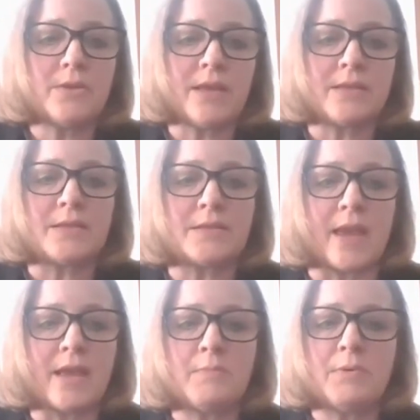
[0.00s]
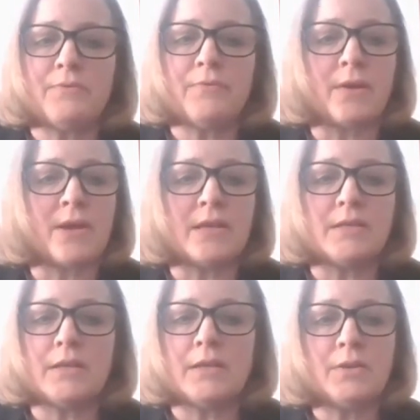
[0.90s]
It's a scalable, very
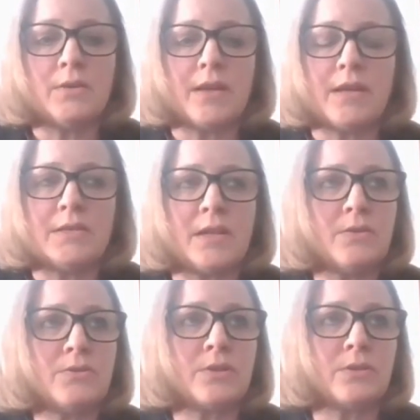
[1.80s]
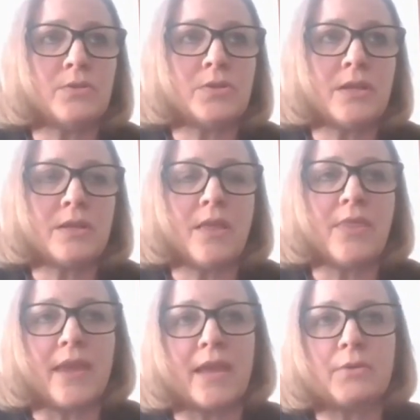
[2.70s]
easy to use solution.
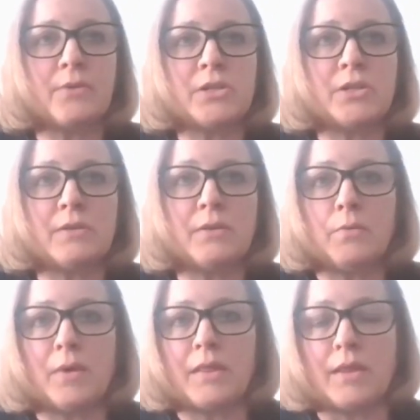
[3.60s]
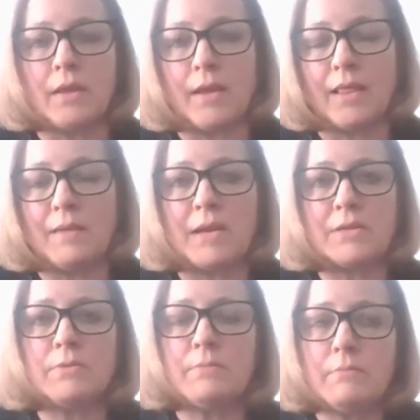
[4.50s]
The integration with the
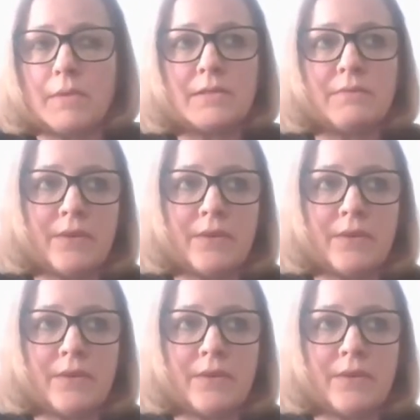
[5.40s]
LMS makes it